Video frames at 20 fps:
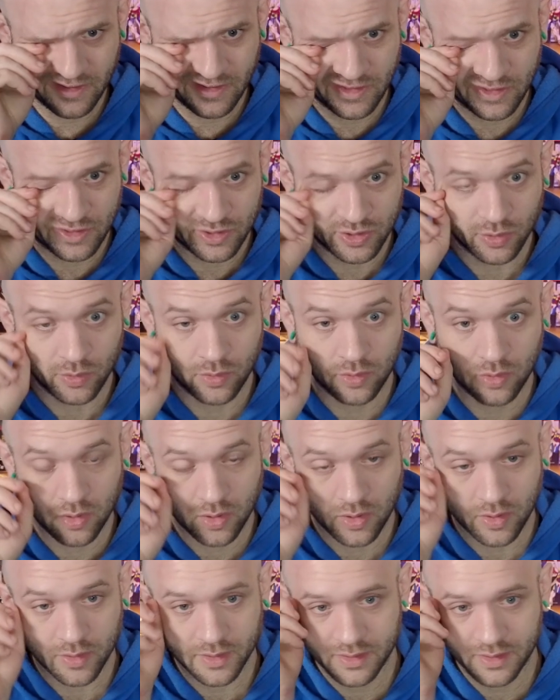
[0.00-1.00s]
Doing
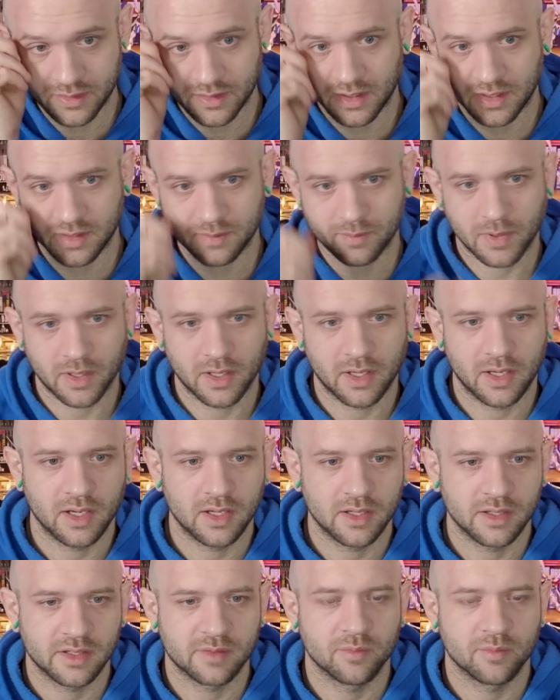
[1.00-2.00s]
all these things by
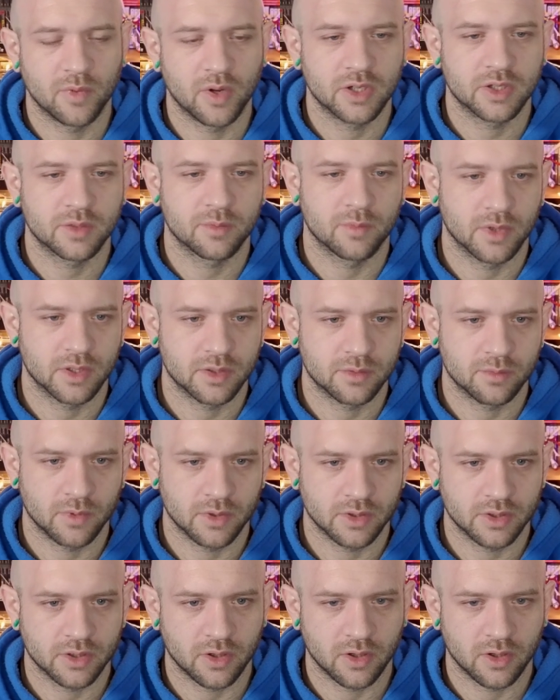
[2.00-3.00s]
hand is much, much,
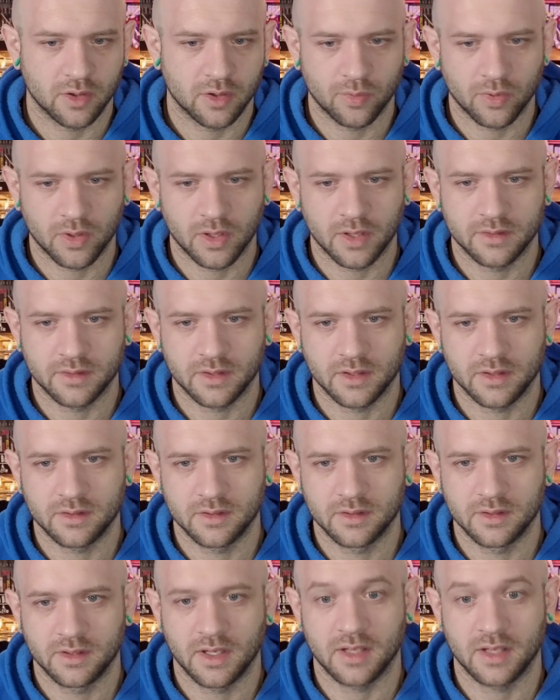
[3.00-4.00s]
much harder process.
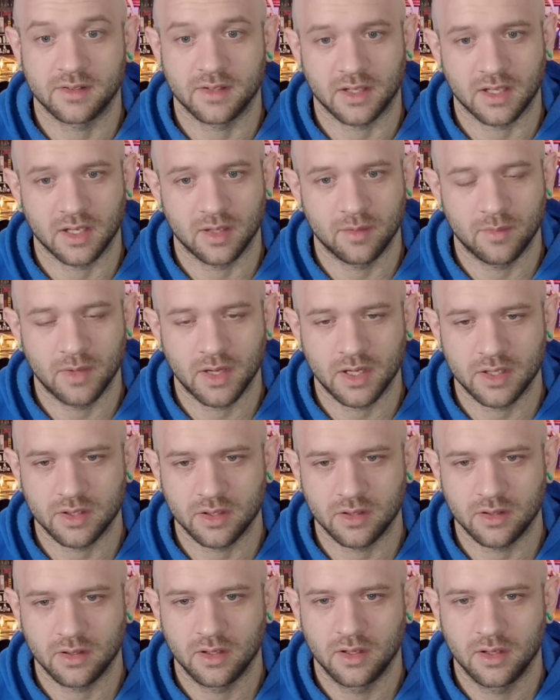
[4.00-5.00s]
Yes, I can imagine.
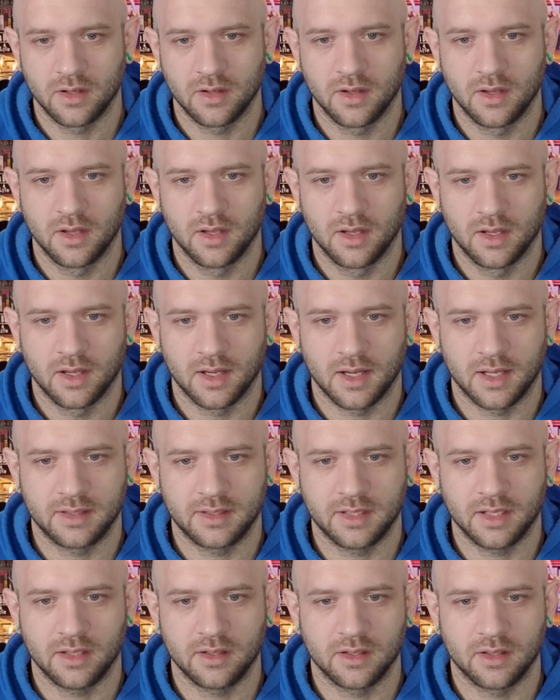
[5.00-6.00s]
I
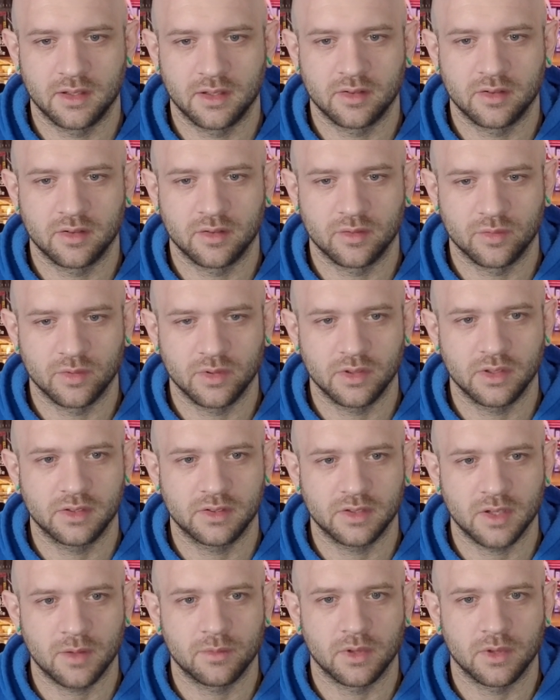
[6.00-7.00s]
tell you, this is really
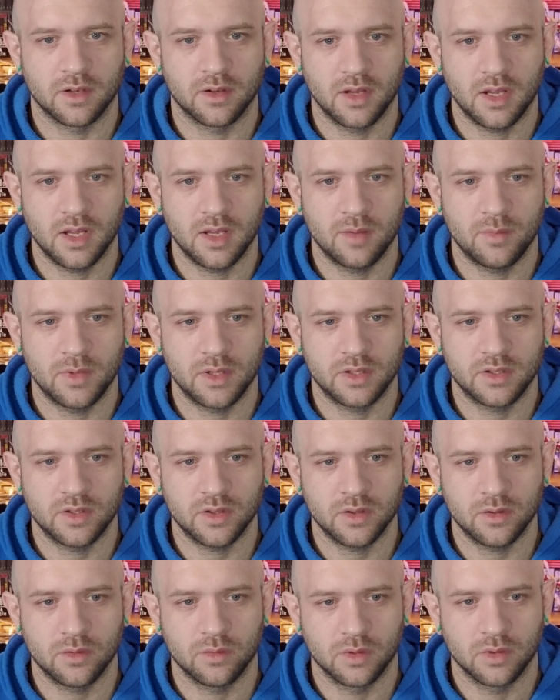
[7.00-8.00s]
something. Hey, me
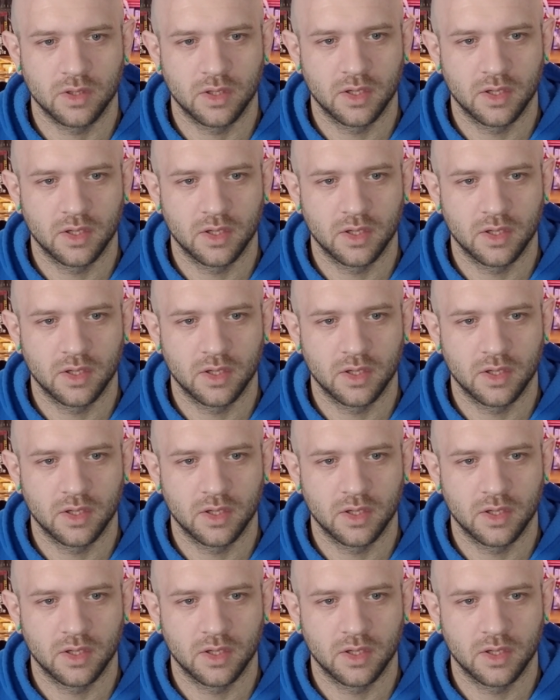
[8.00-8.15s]
too.